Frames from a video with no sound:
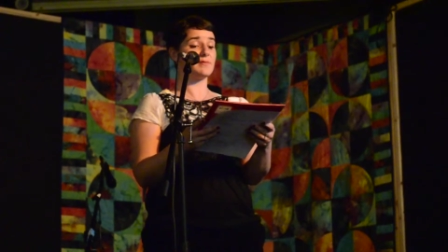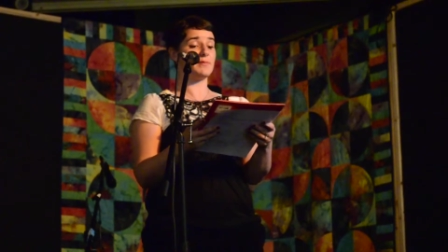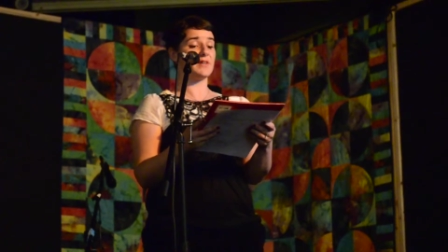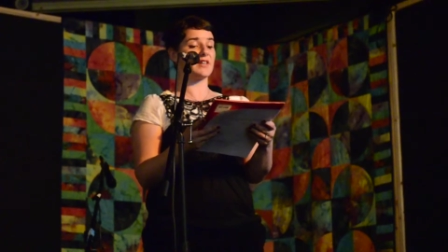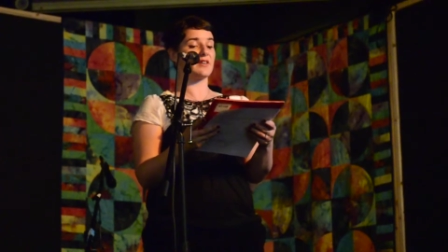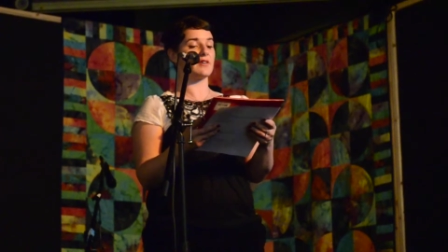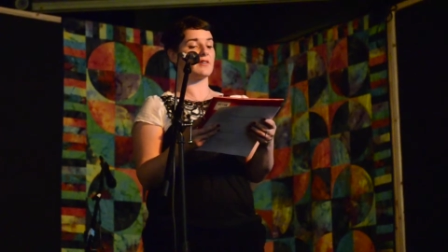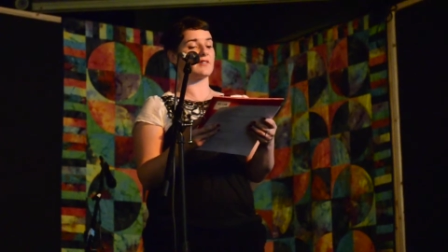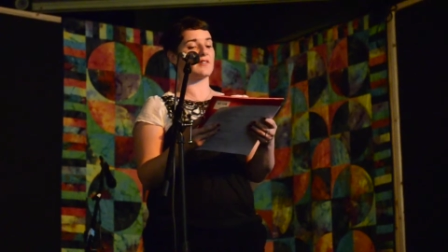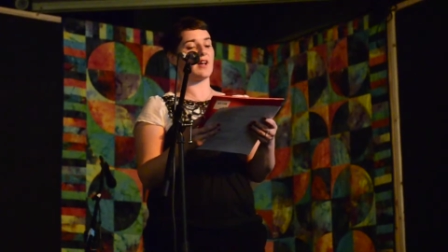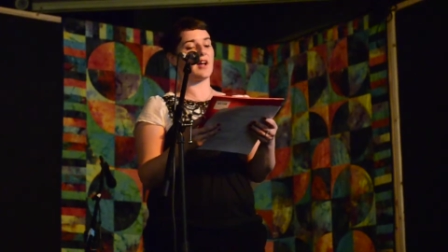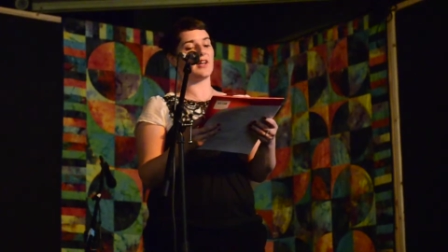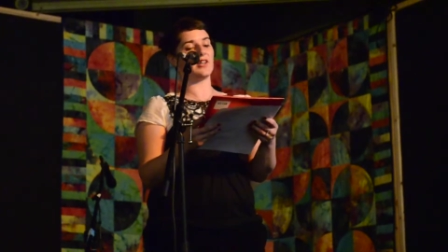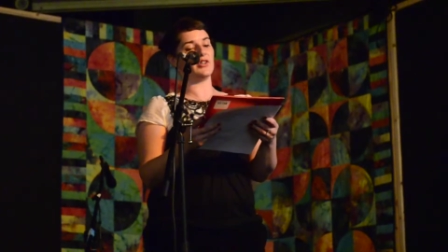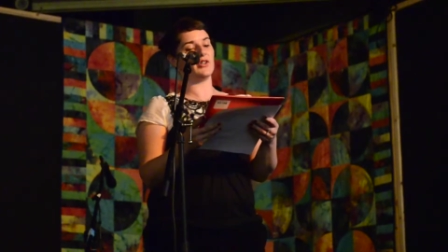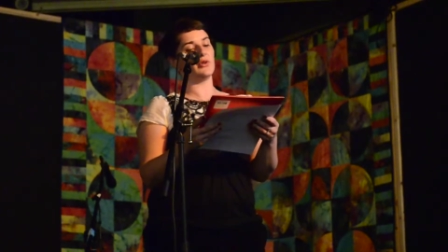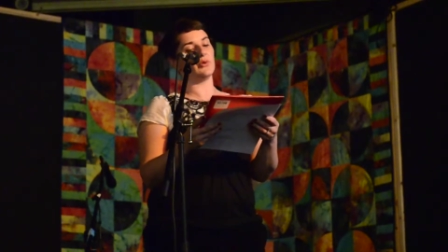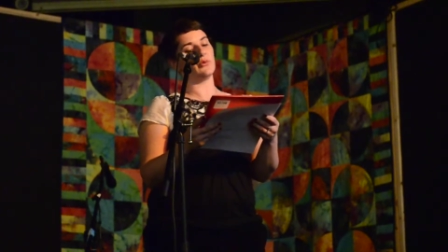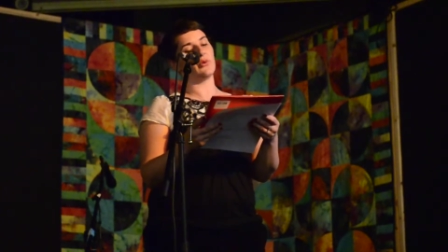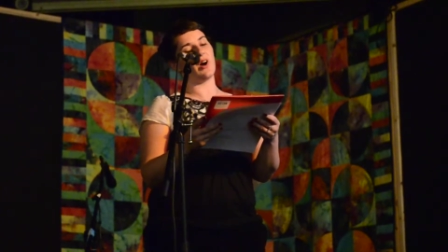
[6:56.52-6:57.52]
because I
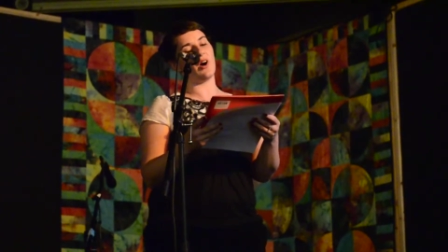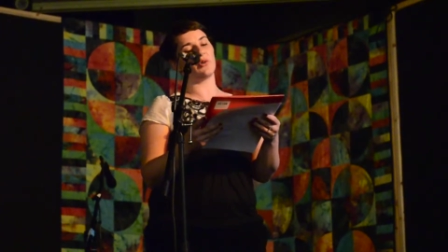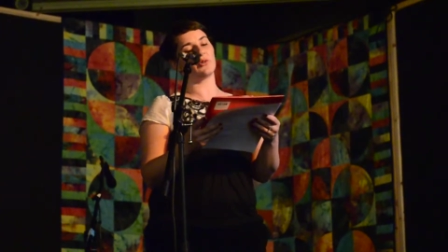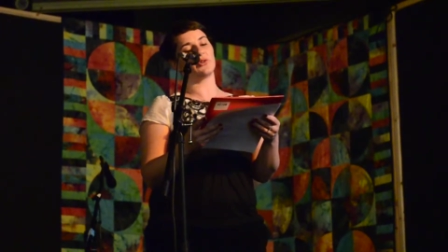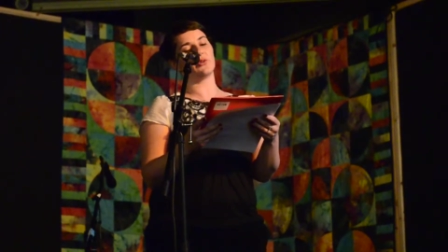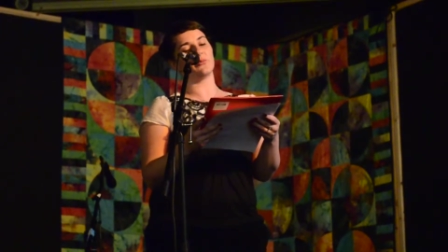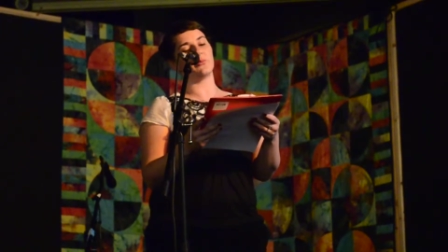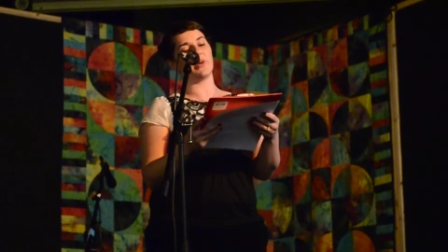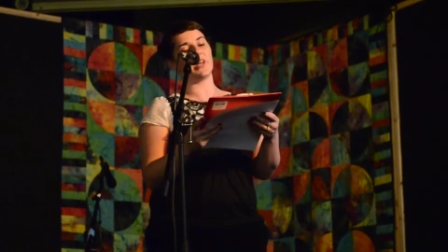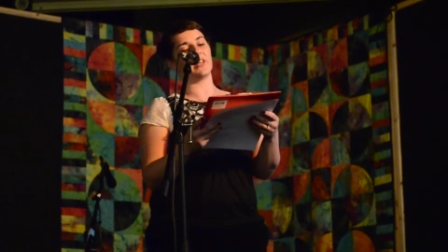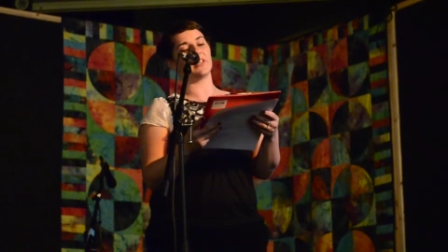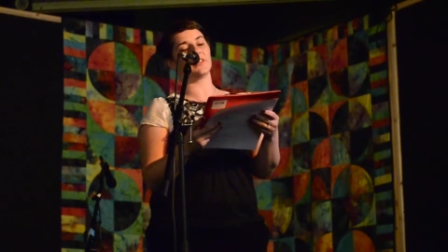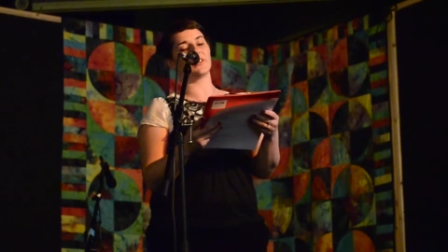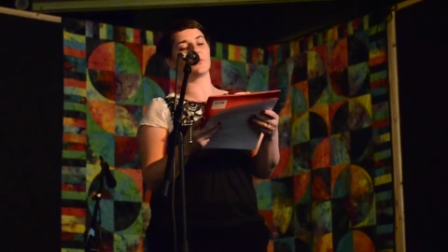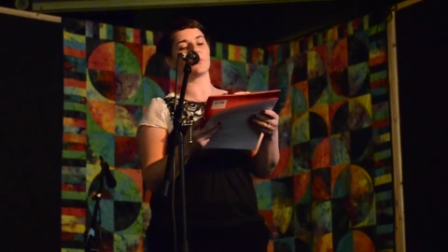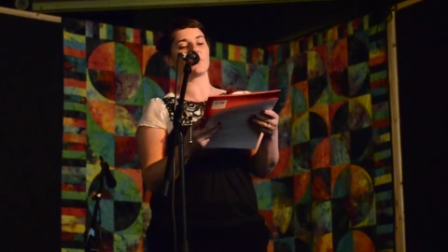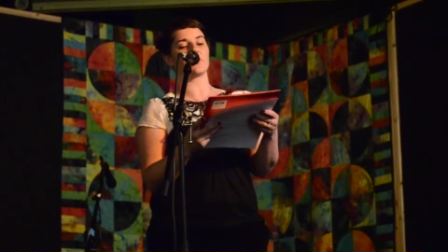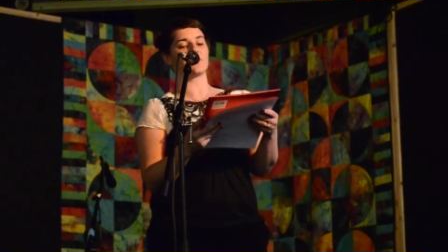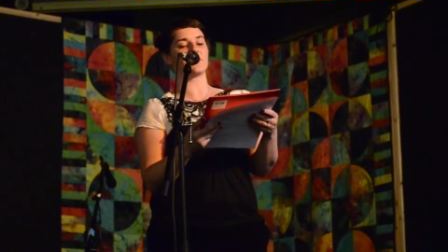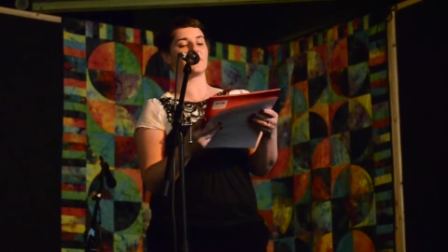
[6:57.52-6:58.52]
knew how to make the
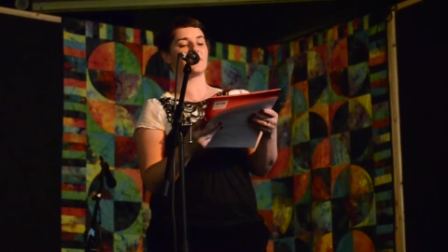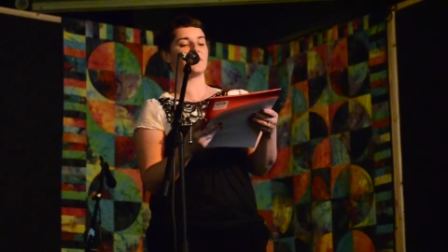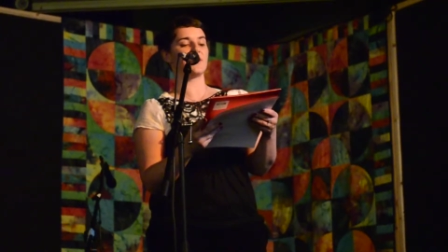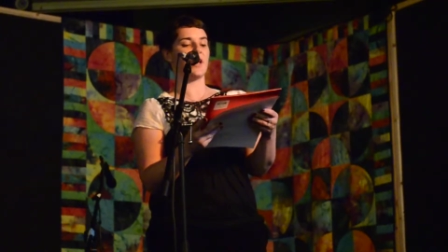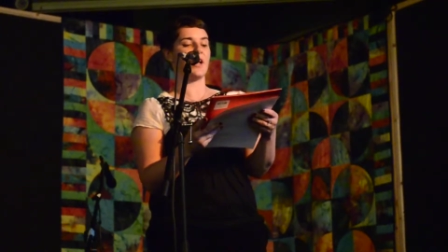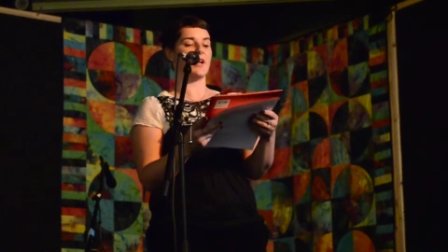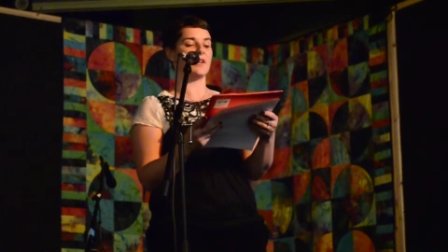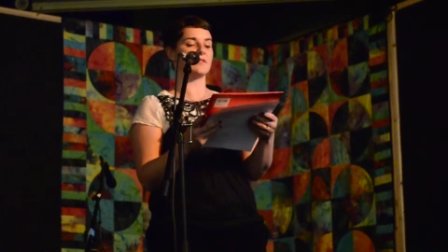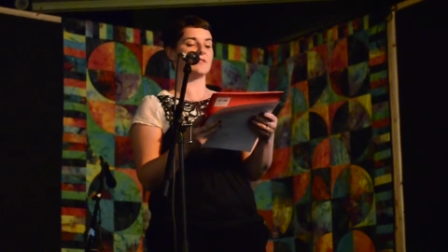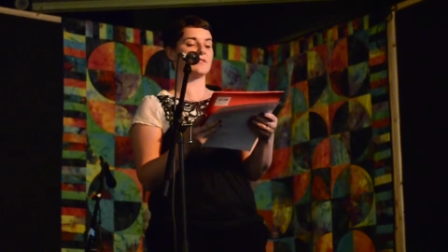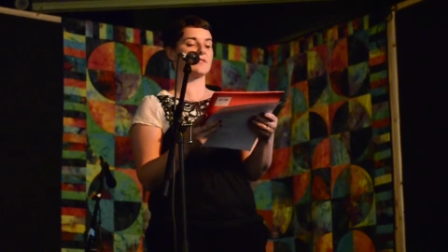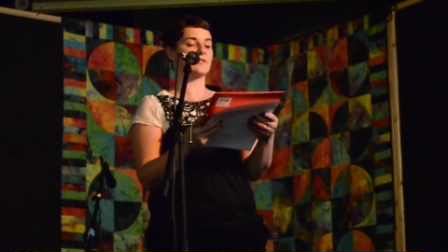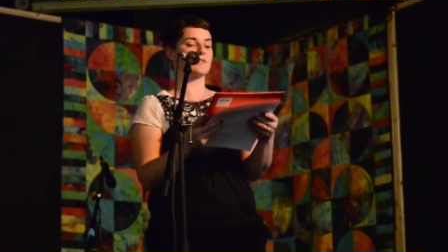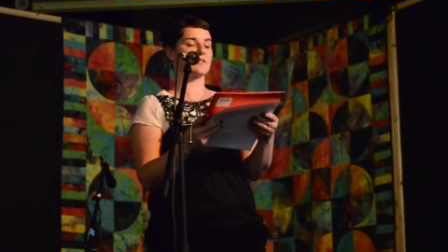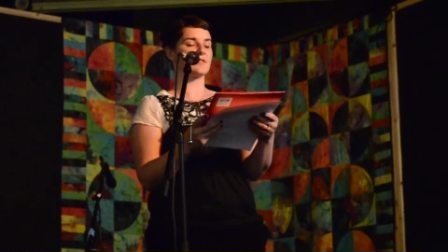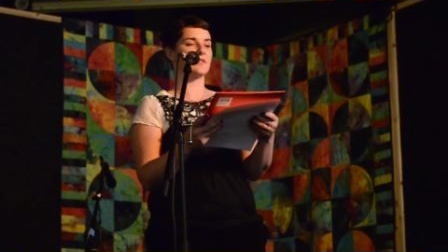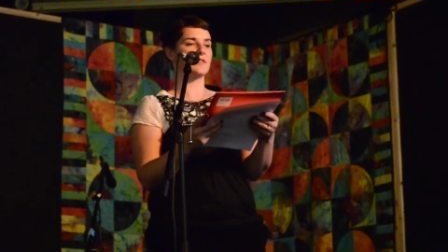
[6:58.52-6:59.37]
words dance.